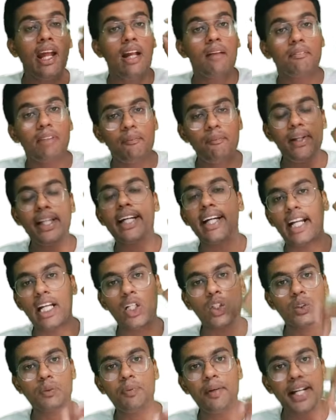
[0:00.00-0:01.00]
Public
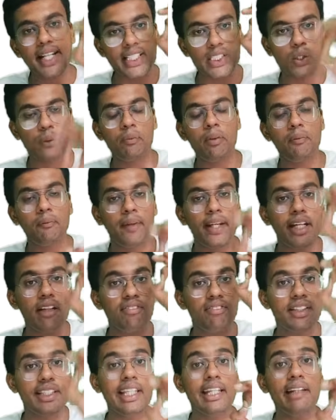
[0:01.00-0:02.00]
announcement is to be made
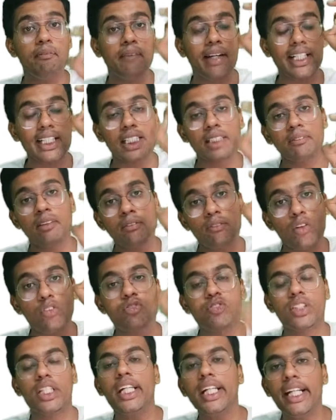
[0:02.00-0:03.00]
within maximum
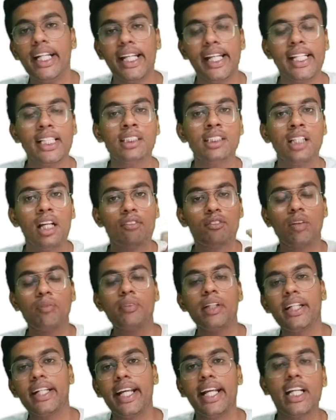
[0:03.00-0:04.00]
of 3 days from the
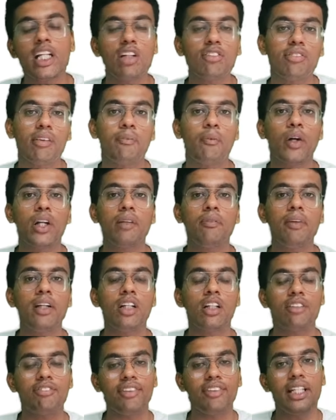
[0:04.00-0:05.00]
date of appointment
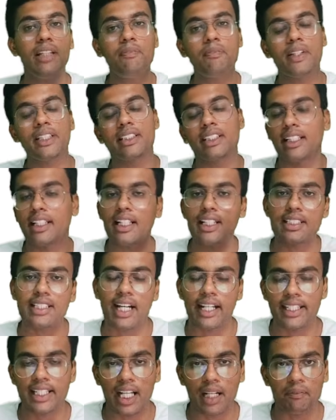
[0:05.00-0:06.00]
of any person as
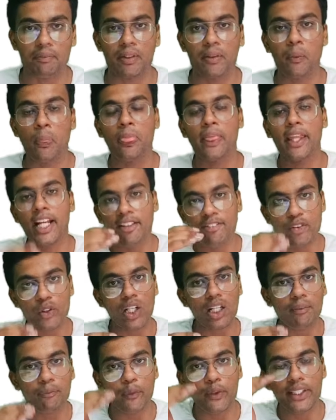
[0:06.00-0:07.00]
IRP. If you
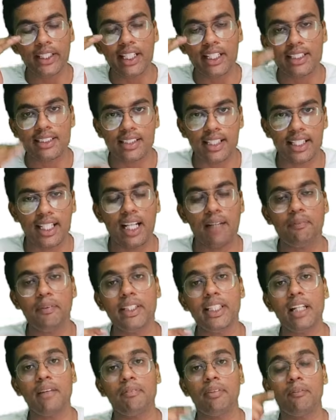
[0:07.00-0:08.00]
are appointed as IRP,
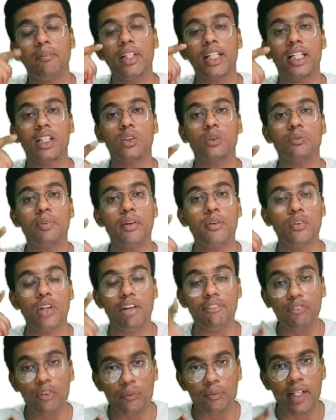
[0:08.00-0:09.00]
then public announcement you
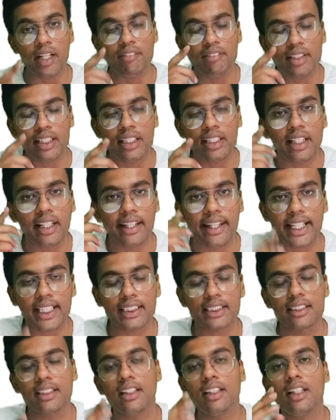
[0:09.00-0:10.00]
have to make within the
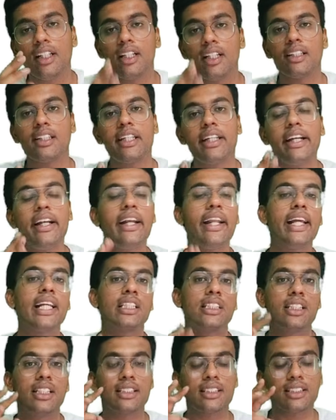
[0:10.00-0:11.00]
next 3 days.
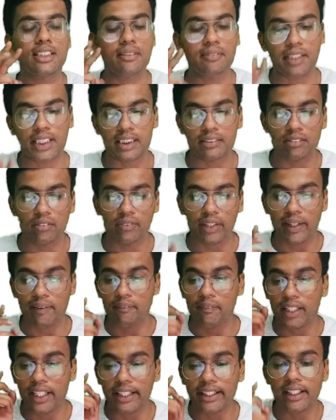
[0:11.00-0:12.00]
This is the maximum time
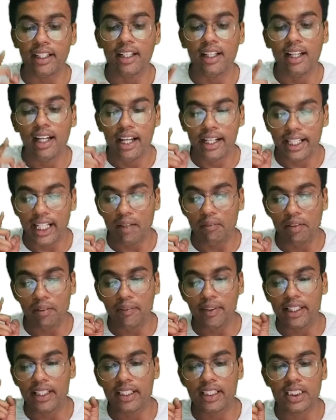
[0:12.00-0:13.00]
limit,
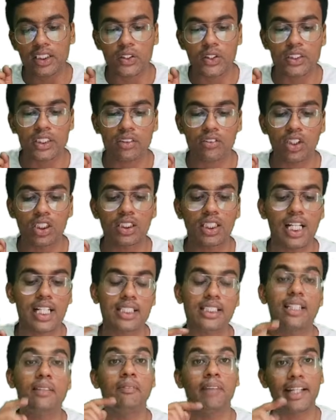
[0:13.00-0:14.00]
and this question was asked
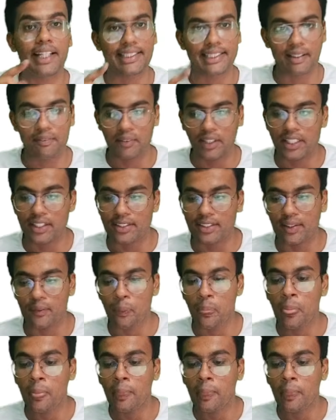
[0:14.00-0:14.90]
in my examination.